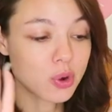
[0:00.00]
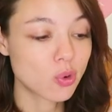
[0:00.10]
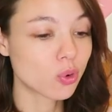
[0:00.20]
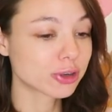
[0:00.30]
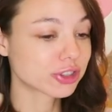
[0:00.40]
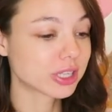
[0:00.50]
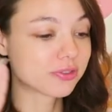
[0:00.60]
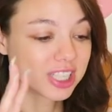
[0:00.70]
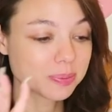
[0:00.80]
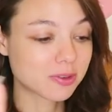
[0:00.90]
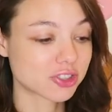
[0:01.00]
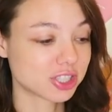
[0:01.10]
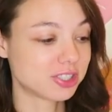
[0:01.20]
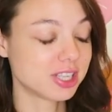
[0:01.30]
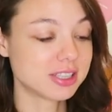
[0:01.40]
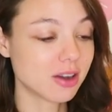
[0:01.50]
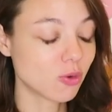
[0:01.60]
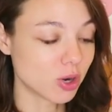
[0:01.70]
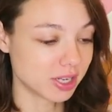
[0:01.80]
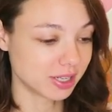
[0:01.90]
you look good, you're happy, you
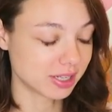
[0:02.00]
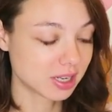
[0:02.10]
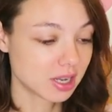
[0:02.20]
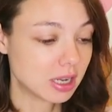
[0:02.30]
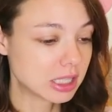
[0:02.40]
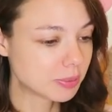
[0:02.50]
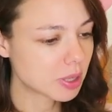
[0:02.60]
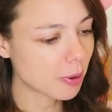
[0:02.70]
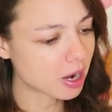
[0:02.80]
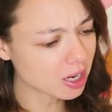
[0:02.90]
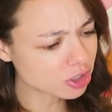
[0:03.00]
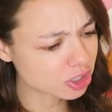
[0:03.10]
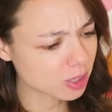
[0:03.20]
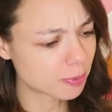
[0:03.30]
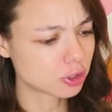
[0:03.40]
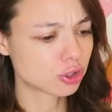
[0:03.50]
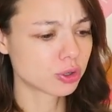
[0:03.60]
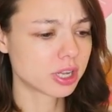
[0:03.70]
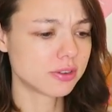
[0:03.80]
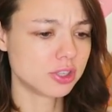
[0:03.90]
slept well. Will you show me that
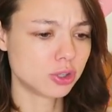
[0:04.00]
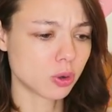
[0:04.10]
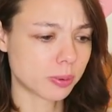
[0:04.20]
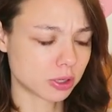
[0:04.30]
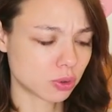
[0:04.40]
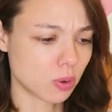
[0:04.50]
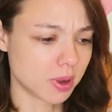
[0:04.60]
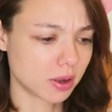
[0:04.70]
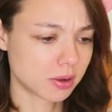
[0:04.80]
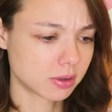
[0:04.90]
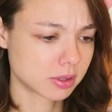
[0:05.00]
illicit video with Tom?